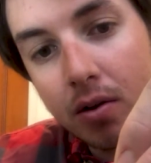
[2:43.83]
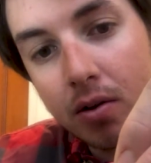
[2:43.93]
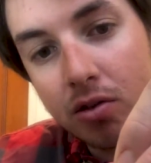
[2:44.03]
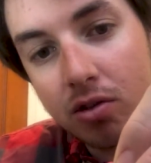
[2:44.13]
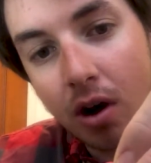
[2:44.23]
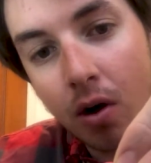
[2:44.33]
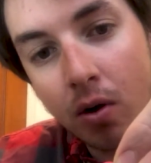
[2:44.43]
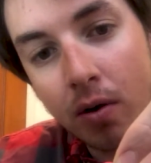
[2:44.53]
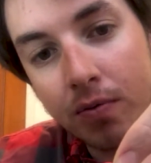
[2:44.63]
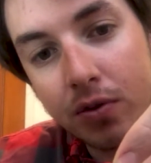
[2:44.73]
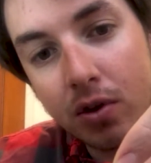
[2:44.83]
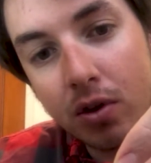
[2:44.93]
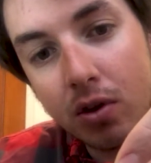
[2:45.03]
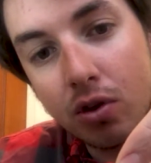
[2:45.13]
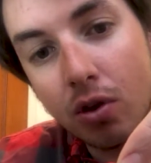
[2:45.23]
So
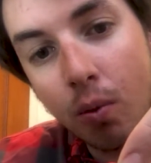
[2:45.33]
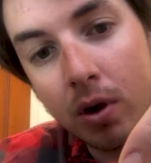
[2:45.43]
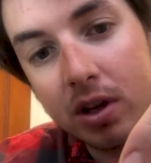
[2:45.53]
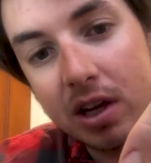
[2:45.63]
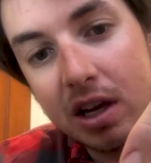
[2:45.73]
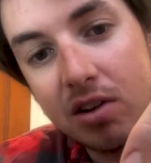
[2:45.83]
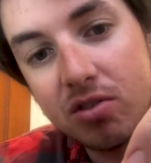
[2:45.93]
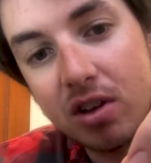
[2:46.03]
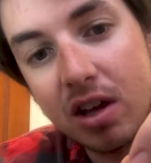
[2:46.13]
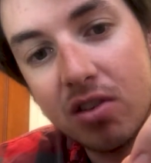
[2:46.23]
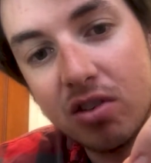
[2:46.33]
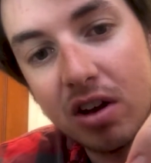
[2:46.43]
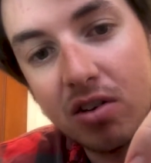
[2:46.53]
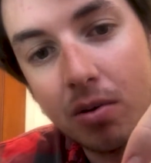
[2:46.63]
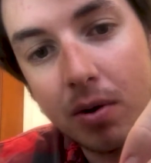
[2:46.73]
one of the keys to this
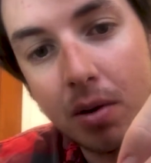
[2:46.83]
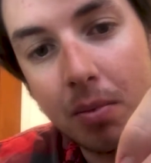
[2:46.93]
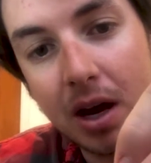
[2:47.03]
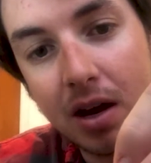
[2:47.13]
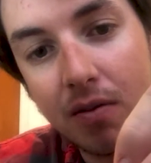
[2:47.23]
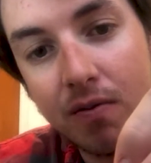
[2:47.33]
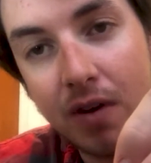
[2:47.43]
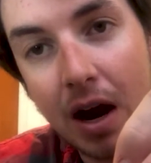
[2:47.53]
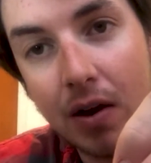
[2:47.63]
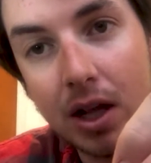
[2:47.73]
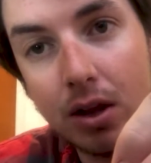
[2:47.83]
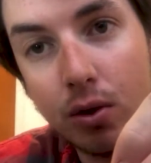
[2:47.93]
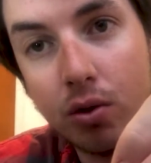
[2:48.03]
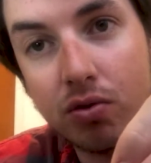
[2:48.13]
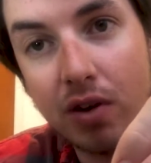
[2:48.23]
is I'm going to make very
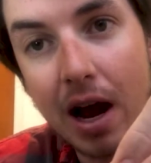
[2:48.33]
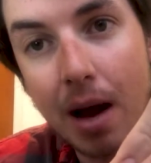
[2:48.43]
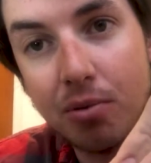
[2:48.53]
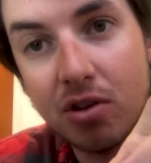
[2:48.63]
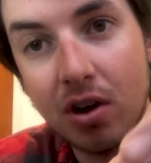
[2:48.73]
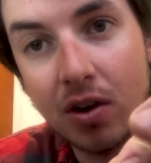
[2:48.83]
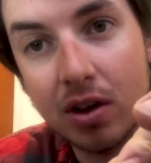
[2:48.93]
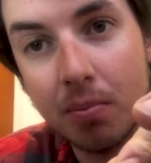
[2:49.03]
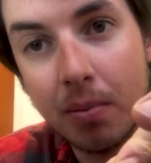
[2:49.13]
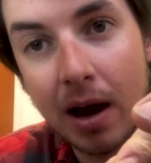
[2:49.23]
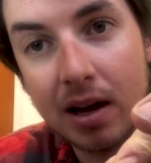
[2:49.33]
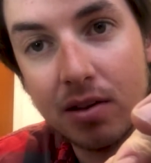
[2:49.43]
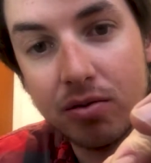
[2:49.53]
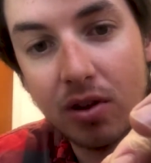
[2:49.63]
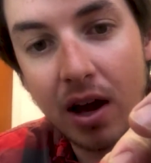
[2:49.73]
loose wraps here at the back of the
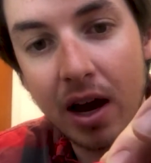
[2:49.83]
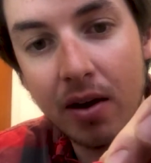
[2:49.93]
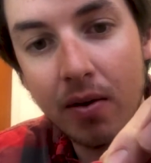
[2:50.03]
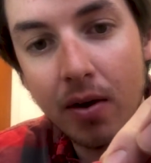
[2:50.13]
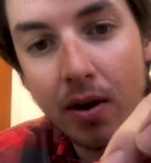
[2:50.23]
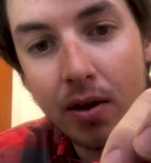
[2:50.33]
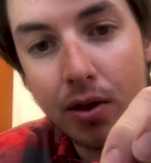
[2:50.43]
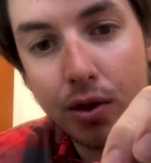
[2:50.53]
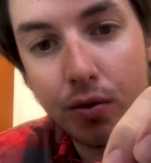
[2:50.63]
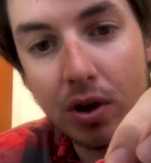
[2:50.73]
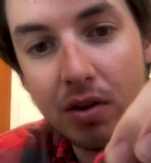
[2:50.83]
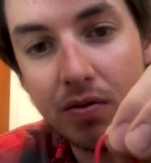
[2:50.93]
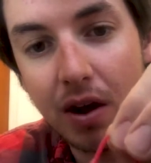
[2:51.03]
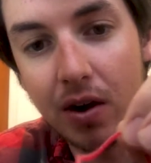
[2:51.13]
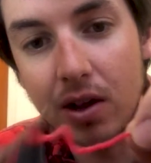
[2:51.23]
fly. 3
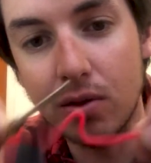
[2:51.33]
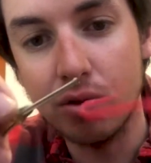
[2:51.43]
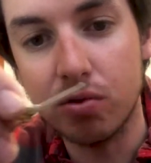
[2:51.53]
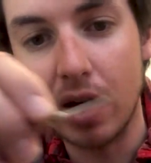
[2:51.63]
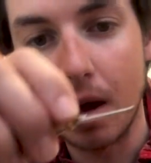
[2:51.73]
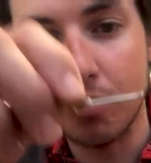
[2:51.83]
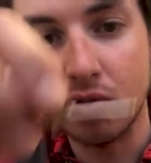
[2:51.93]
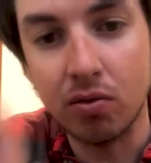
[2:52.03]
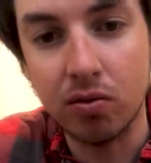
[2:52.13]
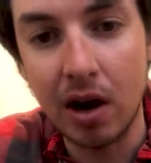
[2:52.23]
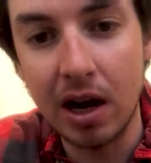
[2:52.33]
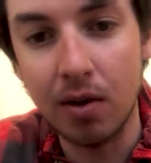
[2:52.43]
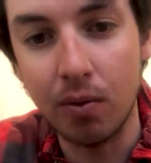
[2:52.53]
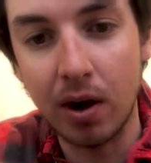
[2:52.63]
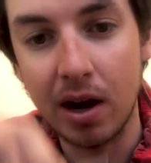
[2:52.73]
very loose wraps, right
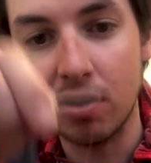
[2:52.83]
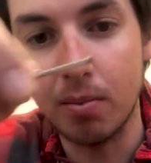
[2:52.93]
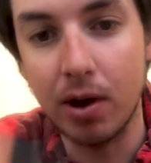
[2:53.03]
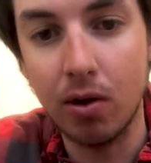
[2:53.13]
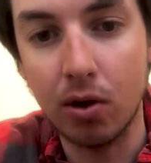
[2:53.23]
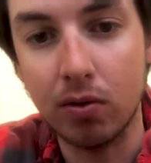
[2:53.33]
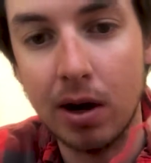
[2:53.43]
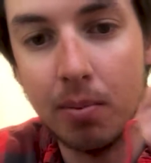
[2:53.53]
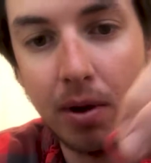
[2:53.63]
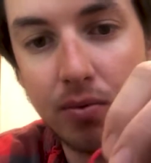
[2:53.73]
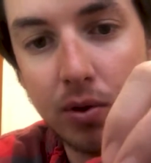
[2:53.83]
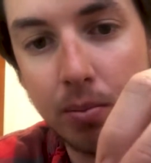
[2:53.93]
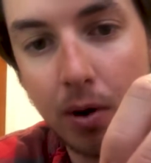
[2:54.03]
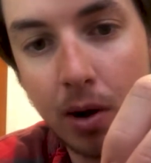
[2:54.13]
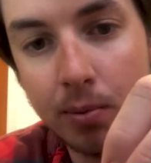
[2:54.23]
where I ended my hook, right above where the
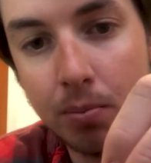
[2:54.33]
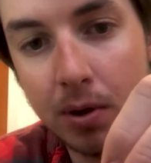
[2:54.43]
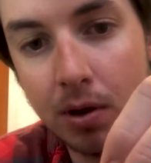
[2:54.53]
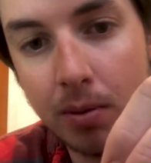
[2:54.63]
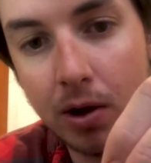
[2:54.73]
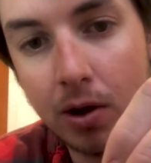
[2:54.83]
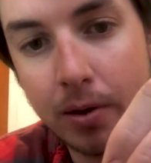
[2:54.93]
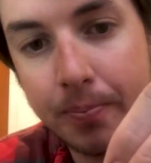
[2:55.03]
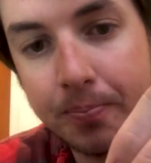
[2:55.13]
barb would be on my hook.